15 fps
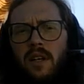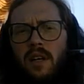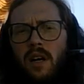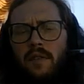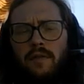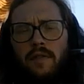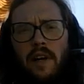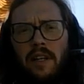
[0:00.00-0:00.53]

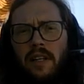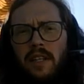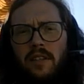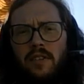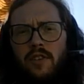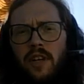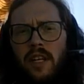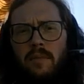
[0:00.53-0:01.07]
unfairly
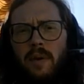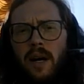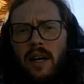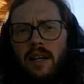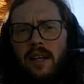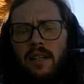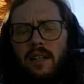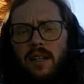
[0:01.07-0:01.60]
treated by
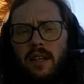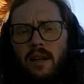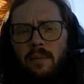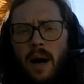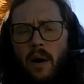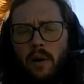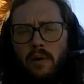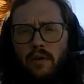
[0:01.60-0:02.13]
a
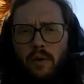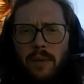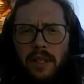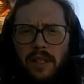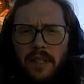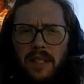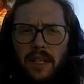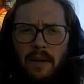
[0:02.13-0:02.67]
powerful
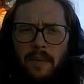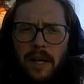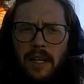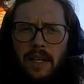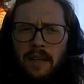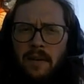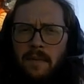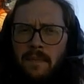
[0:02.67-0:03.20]
military
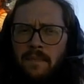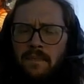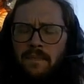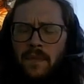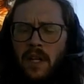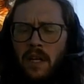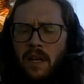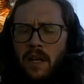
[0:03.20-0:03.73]
man,
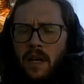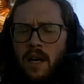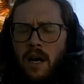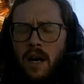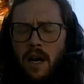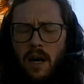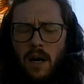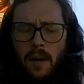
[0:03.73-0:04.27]

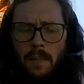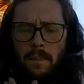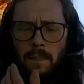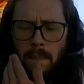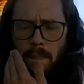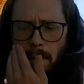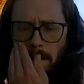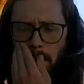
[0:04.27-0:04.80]
um,
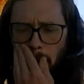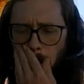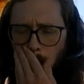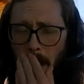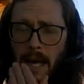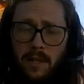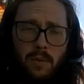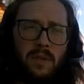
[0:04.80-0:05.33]

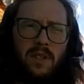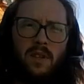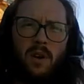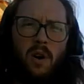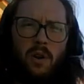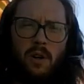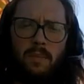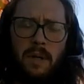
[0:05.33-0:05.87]
as was
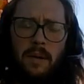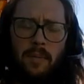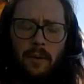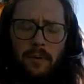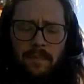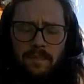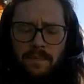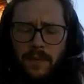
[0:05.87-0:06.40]
all their people,
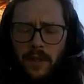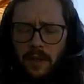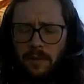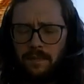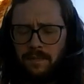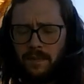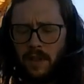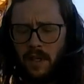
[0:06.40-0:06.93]
you know,
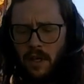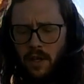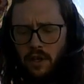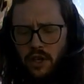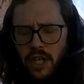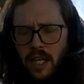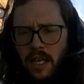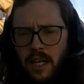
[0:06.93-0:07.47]

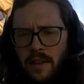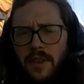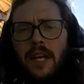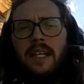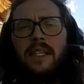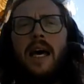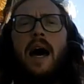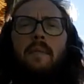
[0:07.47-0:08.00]
she
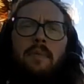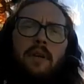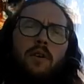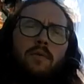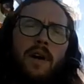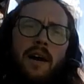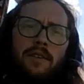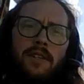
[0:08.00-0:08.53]
things happen
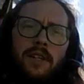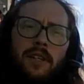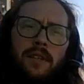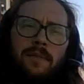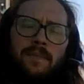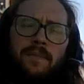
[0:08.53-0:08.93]
around her,